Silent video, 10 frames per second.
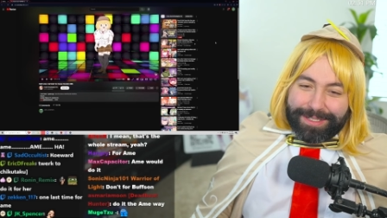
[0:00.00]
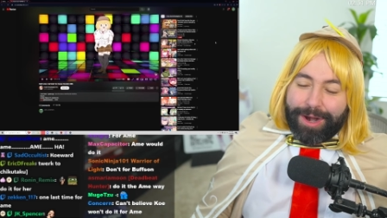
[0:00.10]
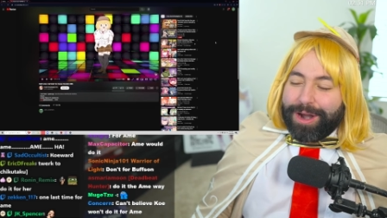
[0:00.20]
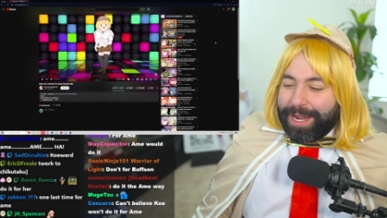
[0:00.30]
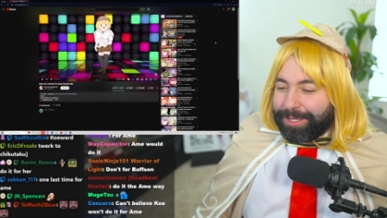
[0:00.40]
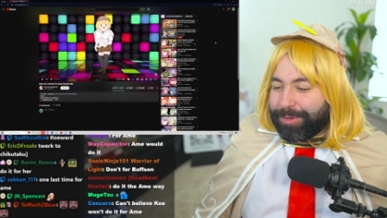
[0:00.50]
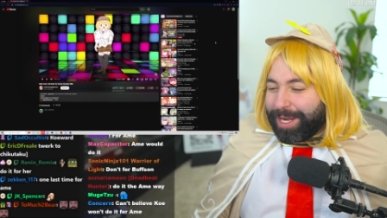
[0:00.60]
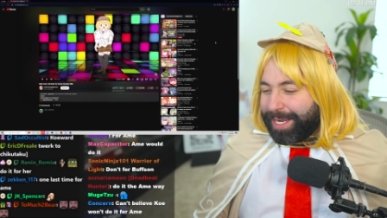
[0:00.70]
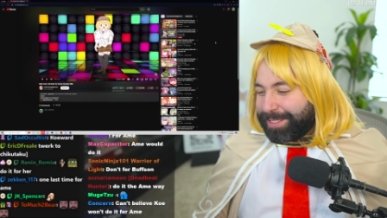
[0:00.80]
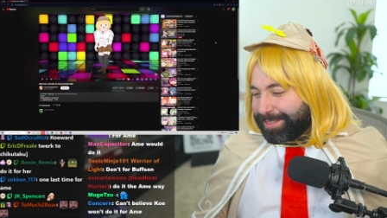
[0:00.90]
all right, you're
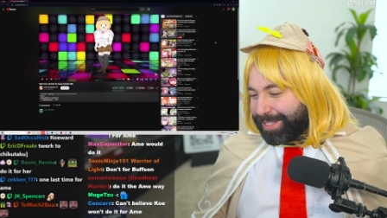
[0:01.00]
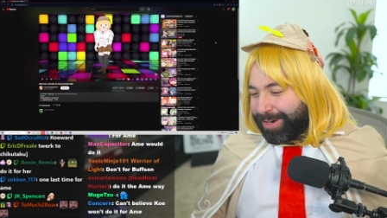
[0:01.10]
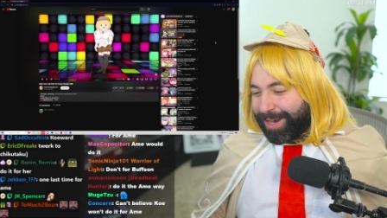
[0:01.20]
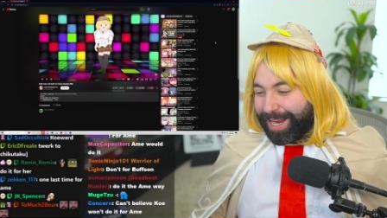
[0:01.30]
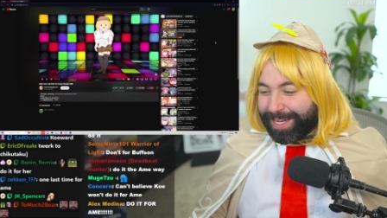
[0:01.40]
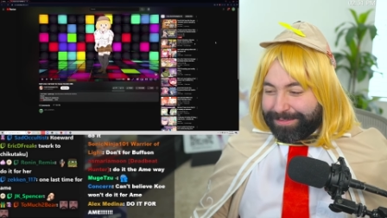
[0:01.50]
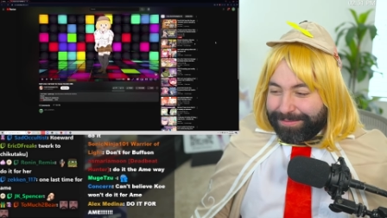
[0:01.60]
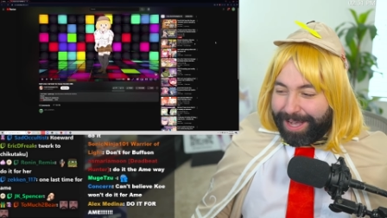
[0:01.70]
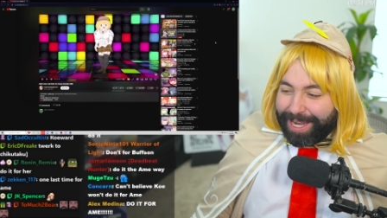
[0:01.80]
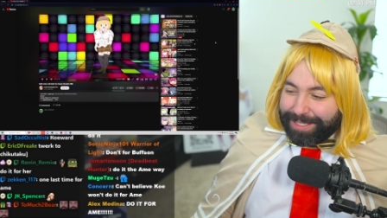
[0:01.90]
right. All right,
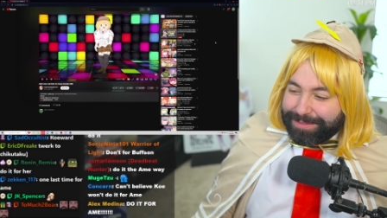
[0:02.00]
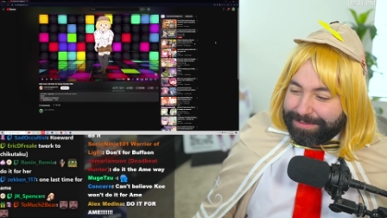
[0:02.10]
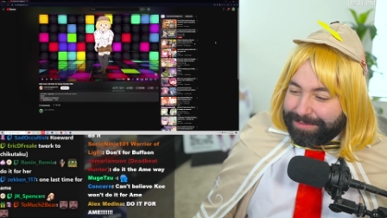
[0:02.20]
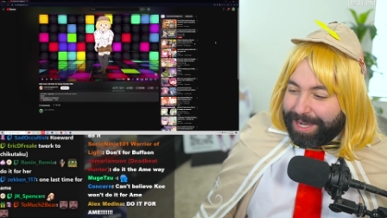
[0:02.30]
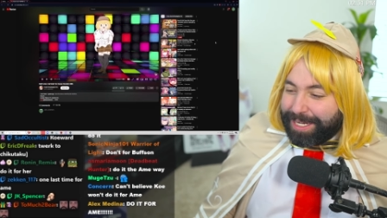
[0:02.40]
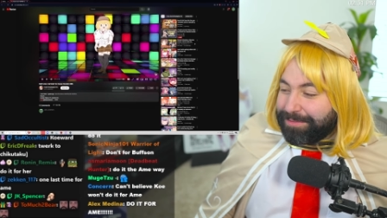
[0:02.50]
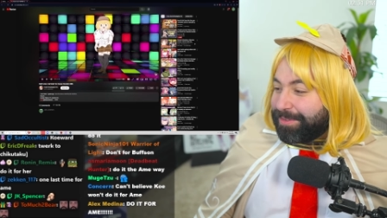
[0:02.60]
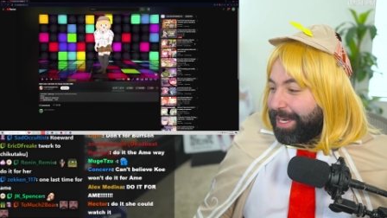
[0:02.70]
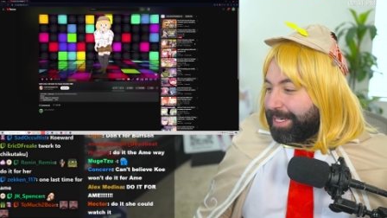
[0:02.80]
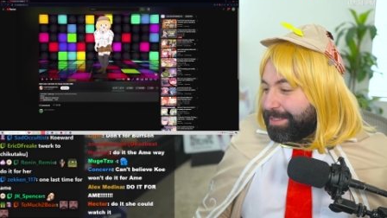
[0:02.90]
fine, fine,
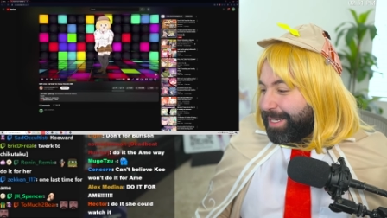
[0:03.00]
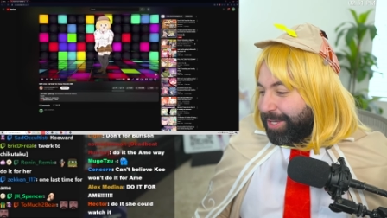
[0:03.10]
fine.